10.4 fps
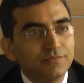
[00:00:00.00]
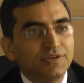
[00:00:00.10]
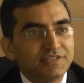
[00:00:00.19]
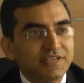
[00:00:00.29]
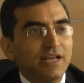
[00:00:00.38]

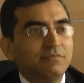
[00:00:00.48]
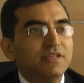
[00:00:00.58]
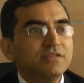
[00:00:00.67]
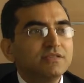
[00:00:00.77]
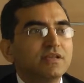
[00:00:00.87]
Design
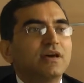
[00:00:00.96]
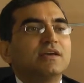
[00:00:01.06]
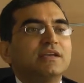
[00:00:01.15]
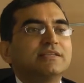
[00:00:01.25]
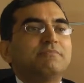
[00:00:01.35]
means
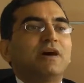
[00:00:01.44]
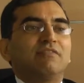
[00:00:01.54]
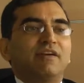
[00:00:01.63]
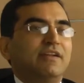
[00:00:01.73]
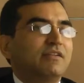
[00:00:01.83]
he's a
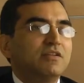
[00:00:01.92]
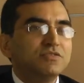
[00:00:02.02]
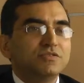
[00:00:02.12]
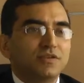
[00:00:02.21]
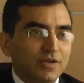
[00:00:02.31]
malified intent,
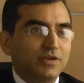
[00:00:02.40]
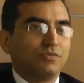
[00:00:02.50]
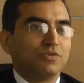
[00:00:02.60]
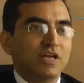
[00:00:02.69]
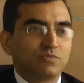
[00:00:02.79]
he
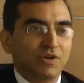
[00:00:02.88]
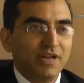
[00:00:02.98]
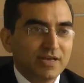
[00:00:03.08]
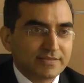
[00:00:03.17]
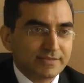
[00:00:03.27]
does what he
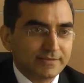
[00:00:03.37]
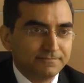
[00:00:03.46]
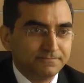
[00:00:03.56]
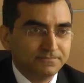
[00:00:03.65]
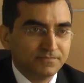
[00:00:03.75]
does.
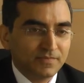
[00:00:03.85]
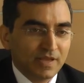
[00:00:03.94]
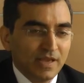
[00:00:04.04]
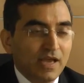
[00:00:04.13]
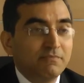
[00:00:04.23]

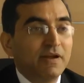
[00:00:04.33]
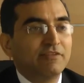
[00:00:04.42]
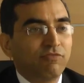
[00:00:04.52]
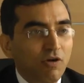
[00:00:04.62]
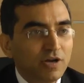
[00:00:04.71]
By
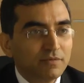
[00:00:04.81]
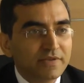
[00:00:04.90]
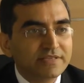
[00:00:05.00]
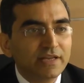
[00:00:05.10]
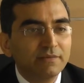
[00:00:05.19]
default
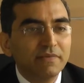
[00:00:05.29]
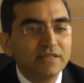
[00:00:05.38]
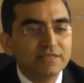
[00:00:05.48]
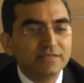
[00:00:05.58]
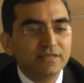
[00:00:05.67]
basically
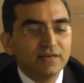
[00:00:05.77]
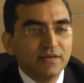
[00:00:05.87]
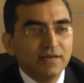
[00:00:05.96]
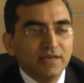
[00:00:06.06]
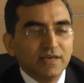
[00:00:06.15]
means
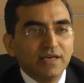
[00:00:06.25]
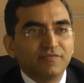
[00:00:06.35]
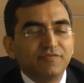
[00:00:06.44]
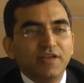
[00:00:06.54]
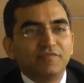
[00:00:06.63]

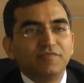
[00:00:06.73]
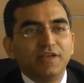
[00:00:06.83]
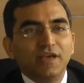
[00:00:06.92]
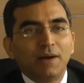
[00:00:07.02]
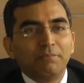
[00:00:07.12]
if
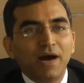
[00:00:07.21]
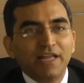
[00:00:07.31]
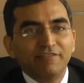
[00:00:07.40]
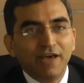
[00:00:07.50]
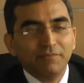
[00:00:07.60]
the
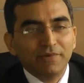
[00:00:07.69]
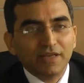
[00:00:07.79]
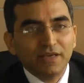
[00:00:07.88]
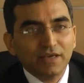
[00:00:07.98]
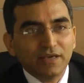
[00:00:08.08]
Ambani
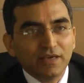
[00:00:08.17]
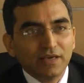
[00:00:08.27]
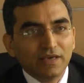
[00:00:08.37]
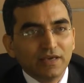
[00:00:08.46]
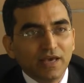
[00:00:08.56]
family
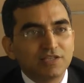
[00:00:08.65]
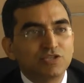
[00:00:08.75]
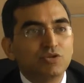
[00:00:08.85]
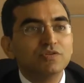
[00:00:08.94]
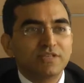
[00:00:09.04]

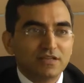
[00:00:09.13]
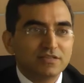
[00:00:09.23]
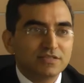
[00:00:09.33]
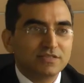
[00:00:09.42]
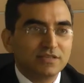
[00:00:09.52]
has two
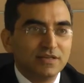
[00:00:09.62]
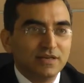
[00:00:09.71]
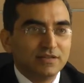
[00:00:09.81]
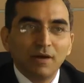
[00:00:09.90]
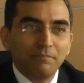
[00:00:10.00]
sons,
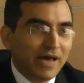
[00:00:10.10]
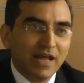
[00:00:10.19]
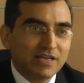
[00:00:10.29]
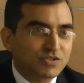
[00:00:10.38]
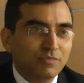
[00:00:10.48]
the empire
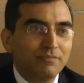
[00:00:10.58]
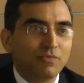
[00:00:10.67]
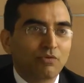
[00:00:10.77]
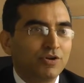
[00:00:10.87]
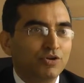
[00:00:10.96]
has to be
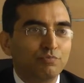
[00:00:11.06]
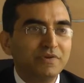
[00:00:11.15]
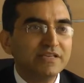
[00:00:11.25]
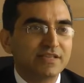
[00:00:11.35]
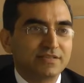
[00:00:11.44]
broken into
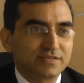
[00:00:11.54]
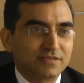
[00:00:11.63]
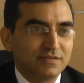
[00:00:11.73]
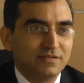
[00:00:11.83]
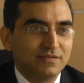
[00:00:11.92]
pieces.